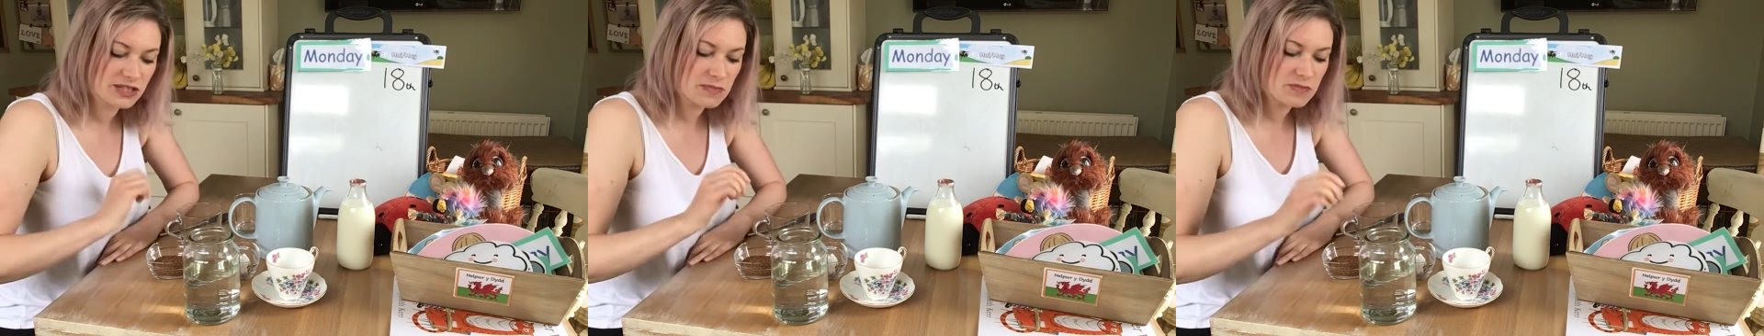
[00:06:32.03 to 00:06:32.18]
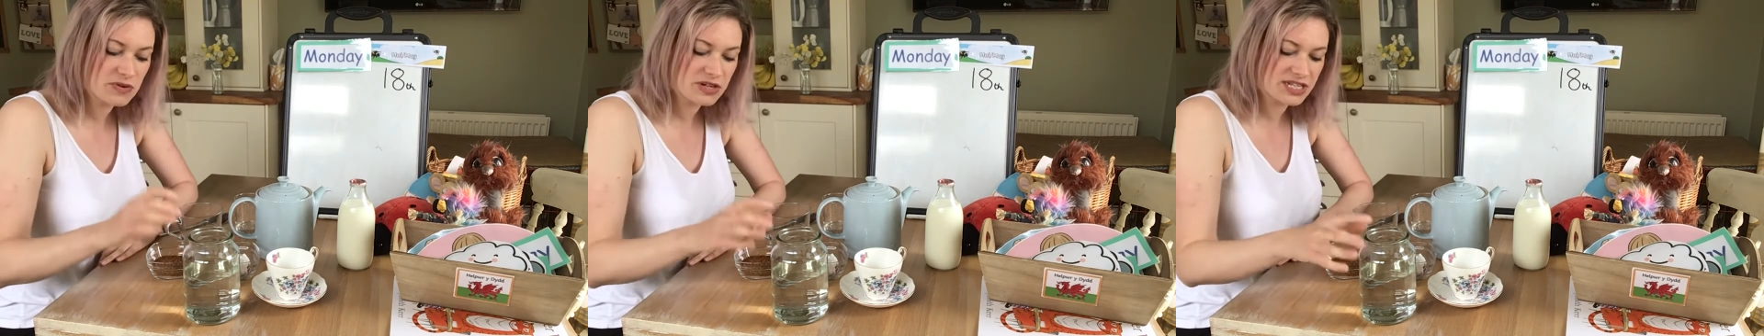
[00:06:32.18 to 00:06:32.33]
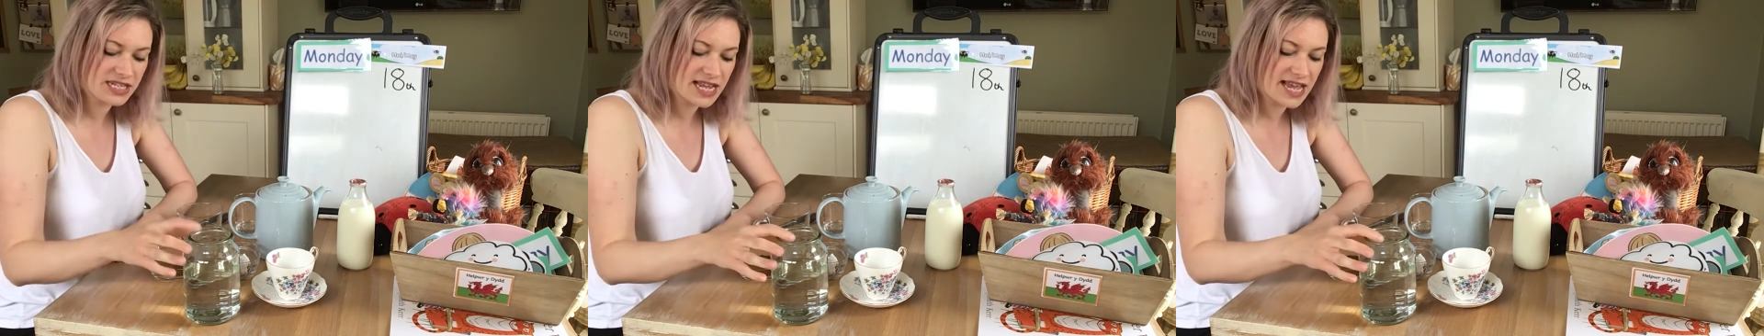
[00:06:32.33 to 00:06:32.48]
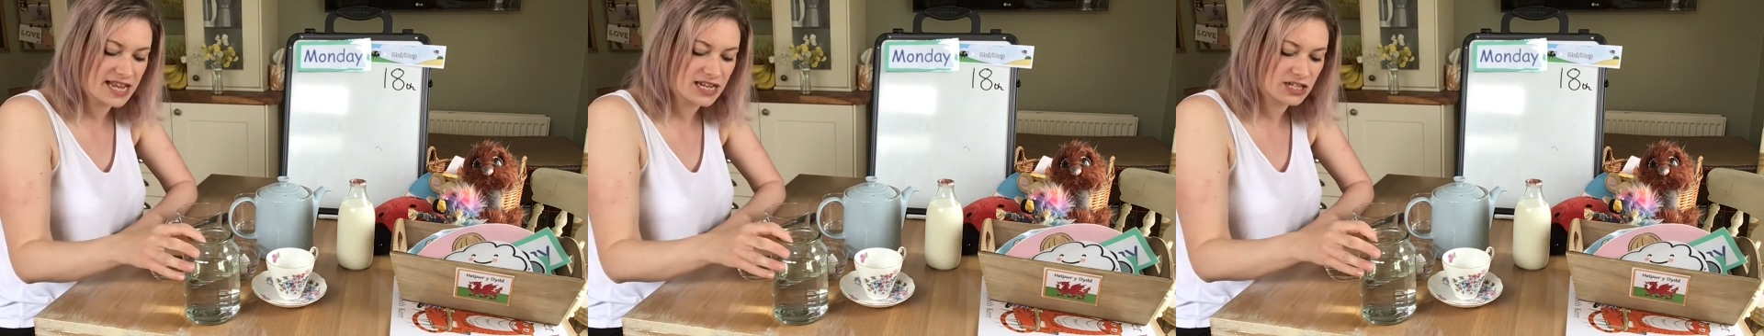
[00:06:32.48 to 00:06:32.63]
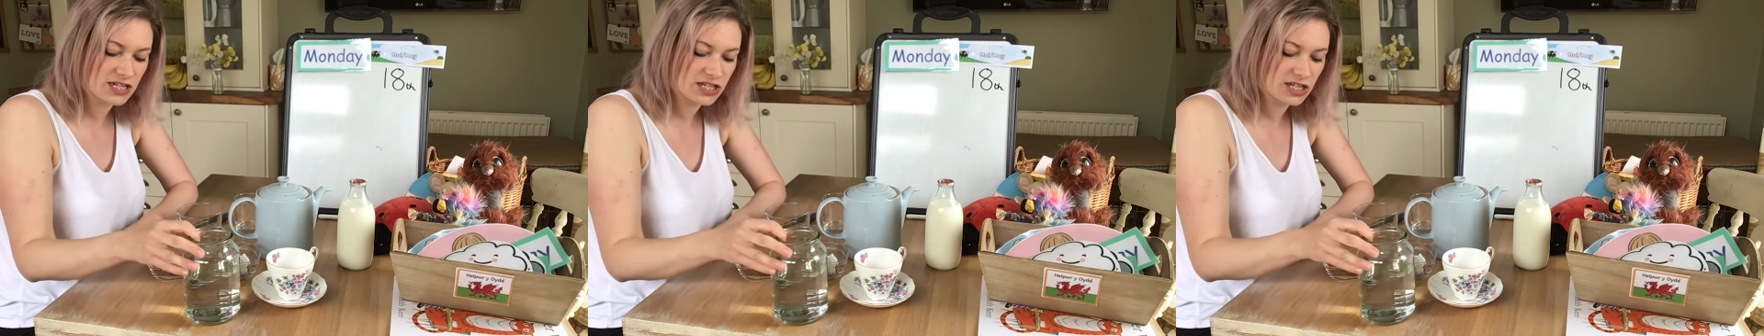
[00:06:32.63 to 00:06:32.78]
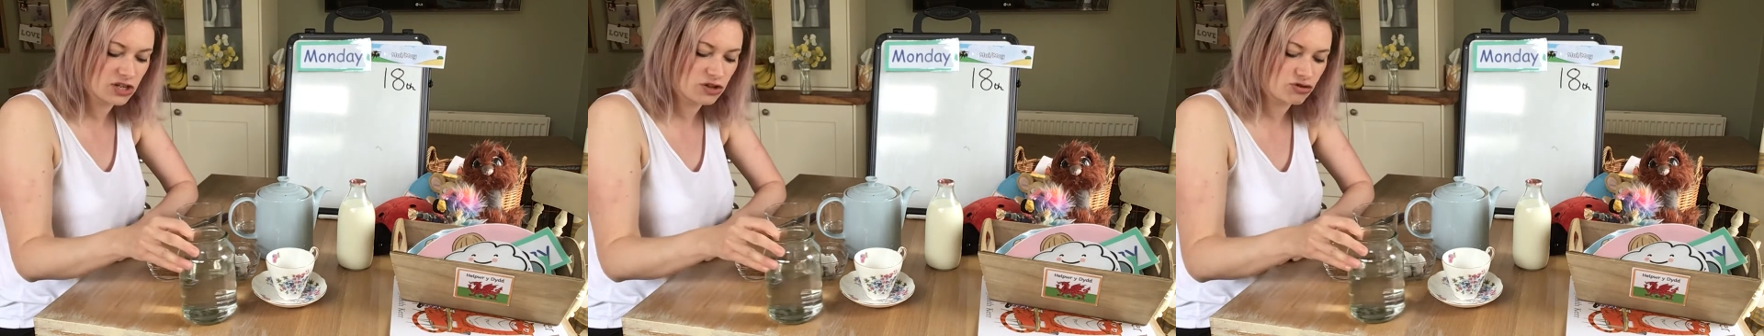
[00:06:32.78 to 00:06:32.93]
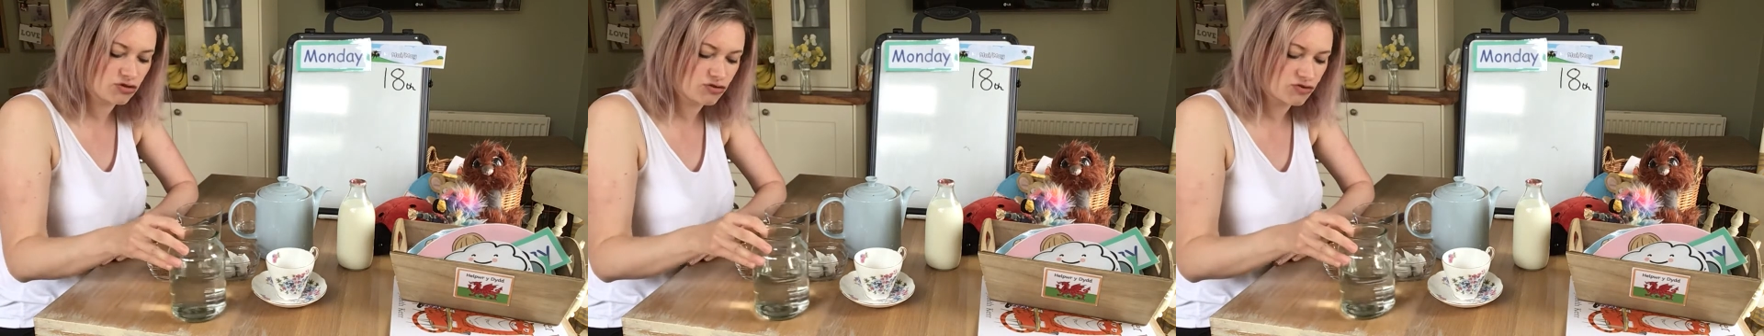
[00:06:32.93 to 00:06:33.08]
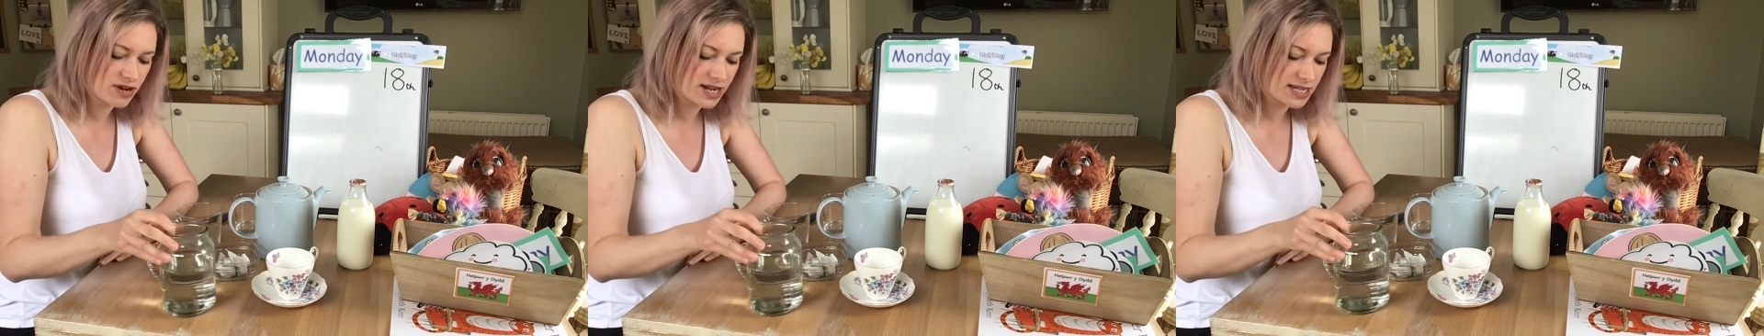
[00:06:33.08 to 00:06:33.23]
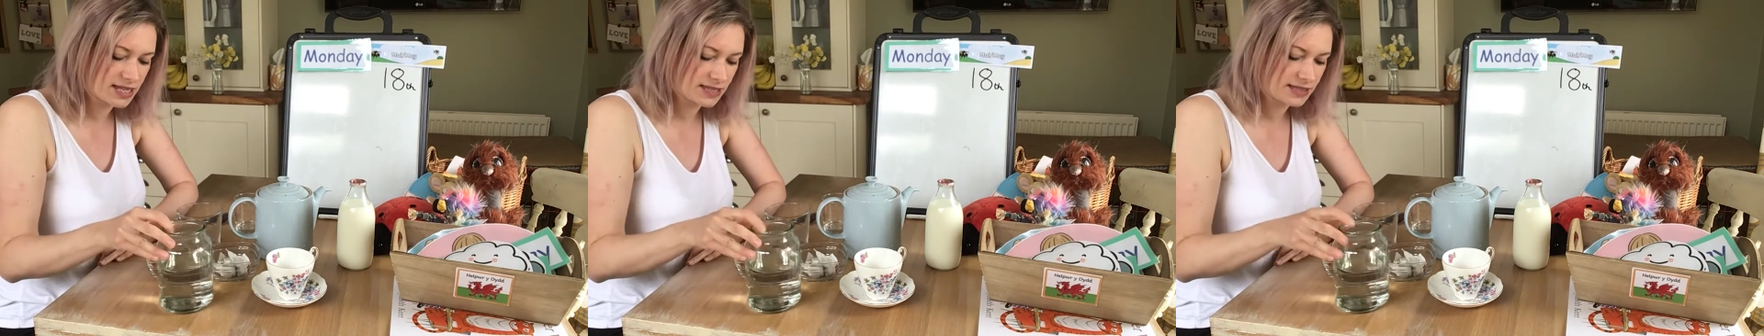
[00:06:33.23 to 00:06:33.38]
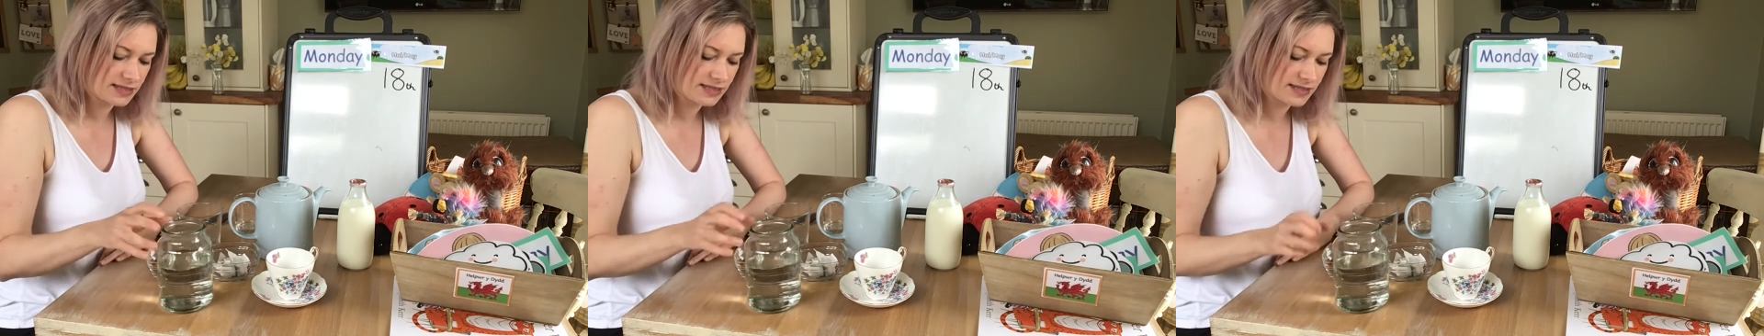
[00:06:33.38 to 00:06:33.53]
pretend
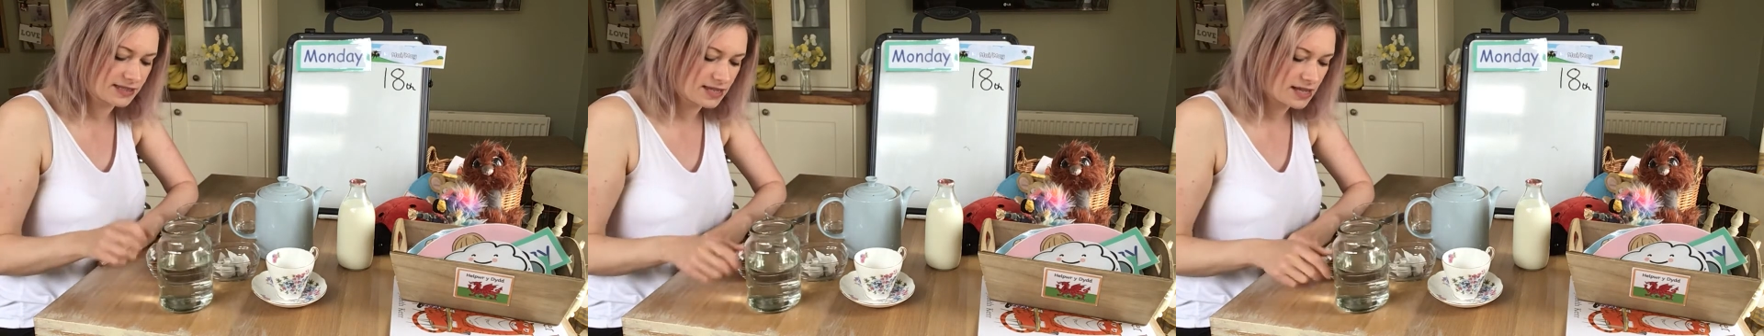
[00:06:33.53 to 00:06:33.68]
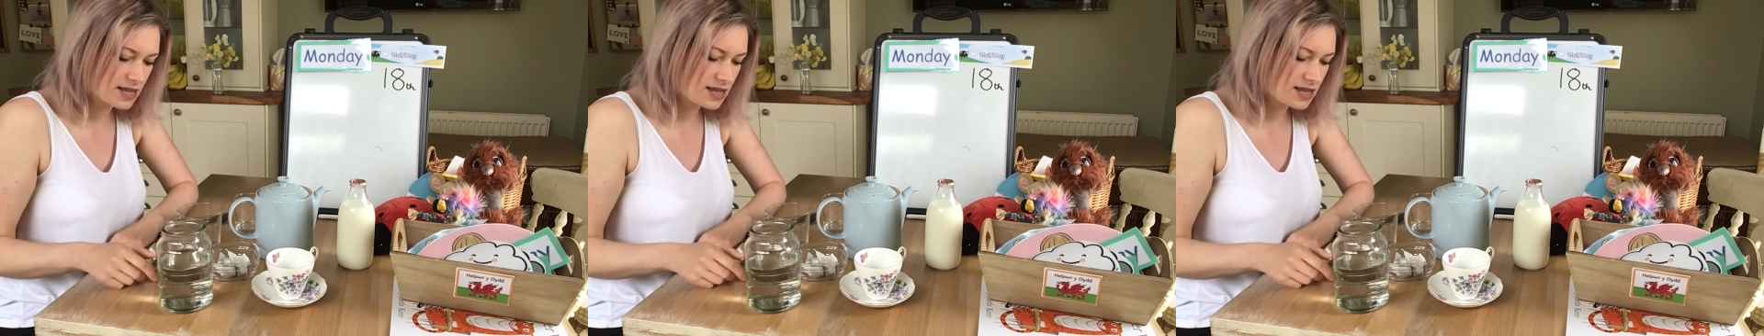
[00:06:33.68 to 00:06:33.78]
drinks.